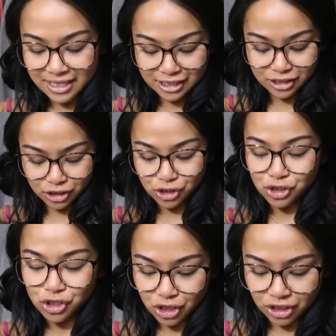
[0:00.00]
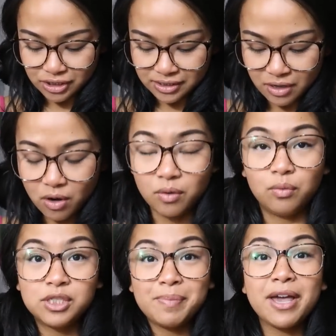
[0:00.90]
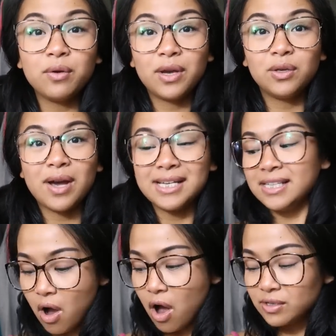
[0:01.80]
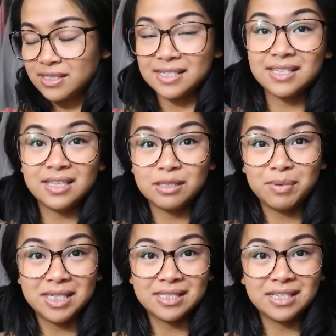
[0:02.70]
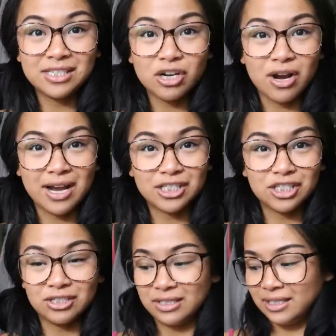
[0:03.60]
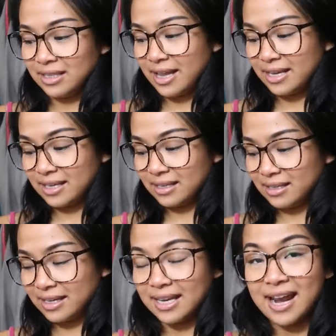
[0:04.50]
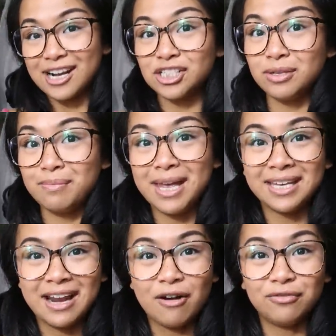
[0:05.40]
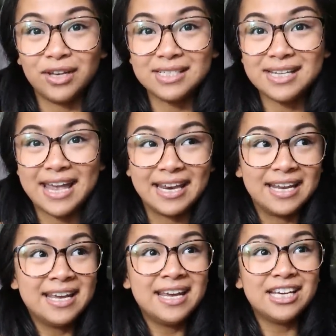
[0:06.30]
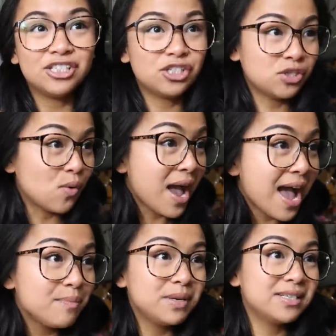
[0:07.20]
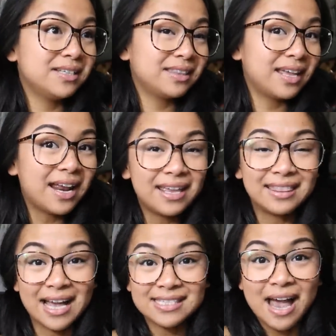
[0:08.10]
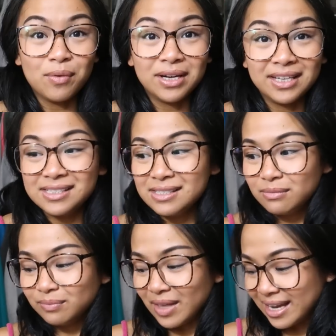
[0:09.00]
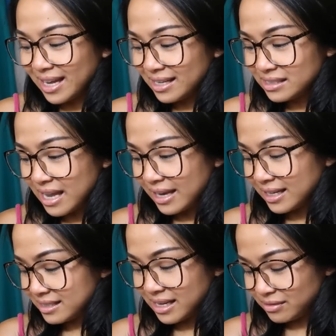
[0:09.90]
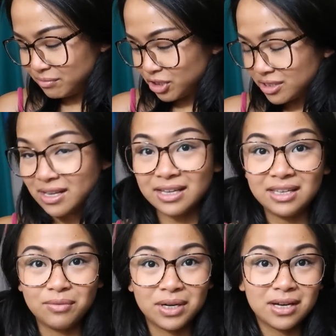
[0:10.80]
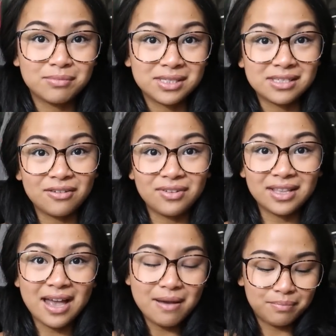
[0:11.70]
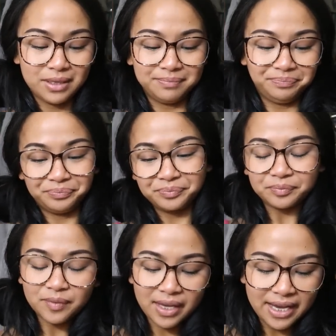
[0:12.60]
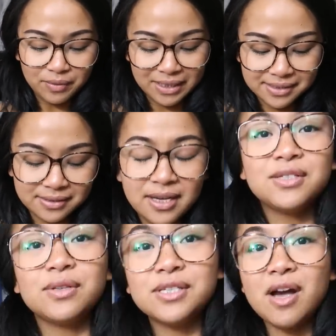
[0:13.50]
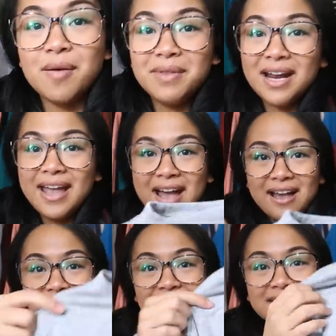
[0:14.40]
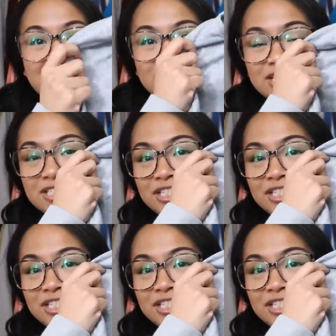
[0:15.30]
Is a shirt. Oh, which by the way, you guys, all 6 of these pieces are actually like, it can actually make an outfit, and it just so happened that that's how it is. I guess I'm just lucky when it comes to stuff like that, but anyways. So the top that I have is actually a